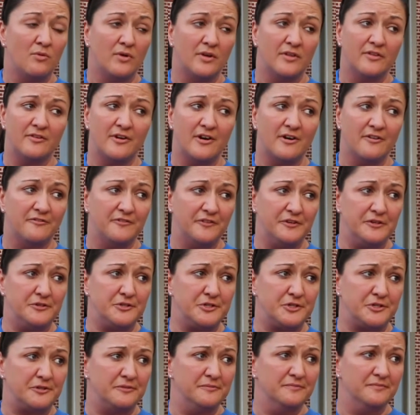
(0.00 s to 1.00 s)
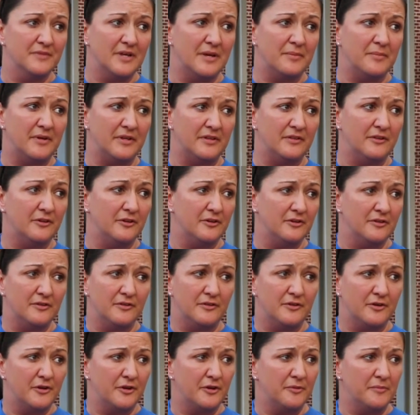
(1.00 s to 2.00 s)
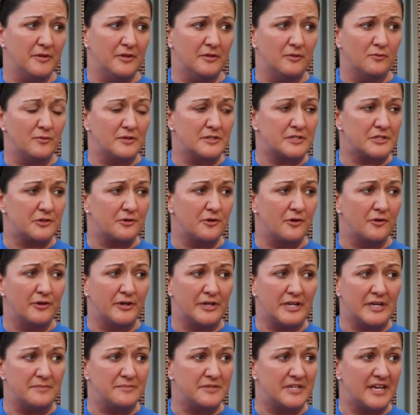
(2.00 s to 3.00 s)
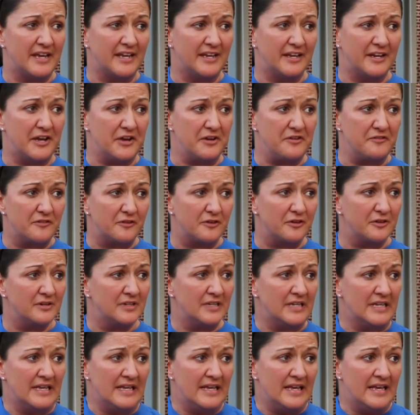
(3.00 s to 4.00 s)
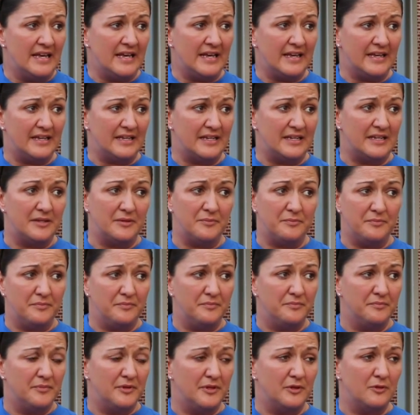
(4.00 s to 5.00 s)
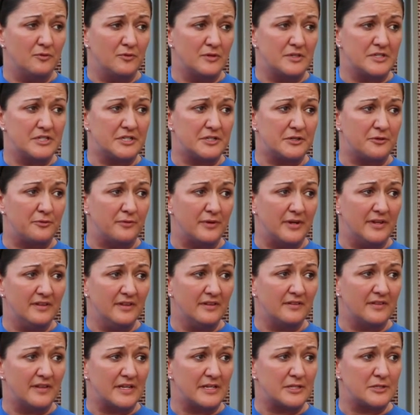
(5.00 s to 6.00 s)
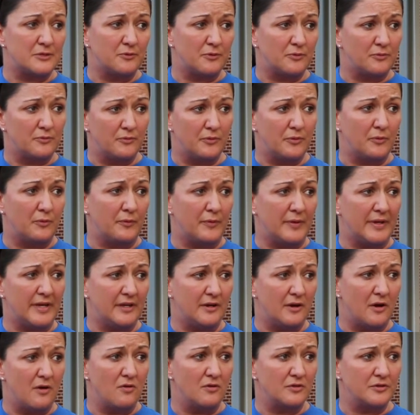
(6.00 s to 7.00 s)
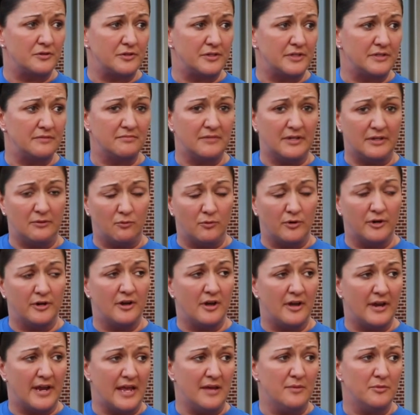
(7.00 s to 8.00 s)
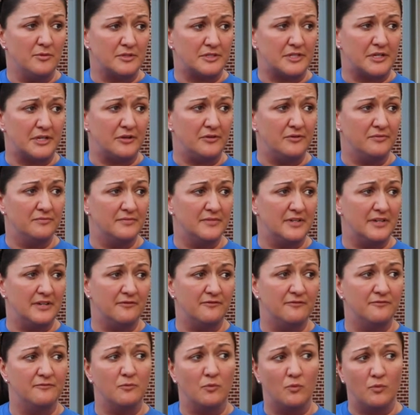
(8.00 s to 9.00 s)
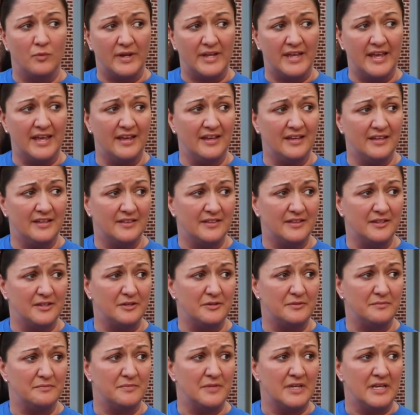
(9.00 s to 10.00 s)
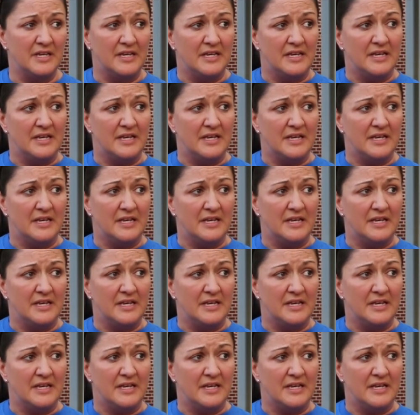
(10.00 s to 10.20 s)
Well, they're our future. I mean, they're, they're going to be the ones growing up, taking over, and be the ones to run the things when, when we get older, and, and we're not able to. And if we can't get them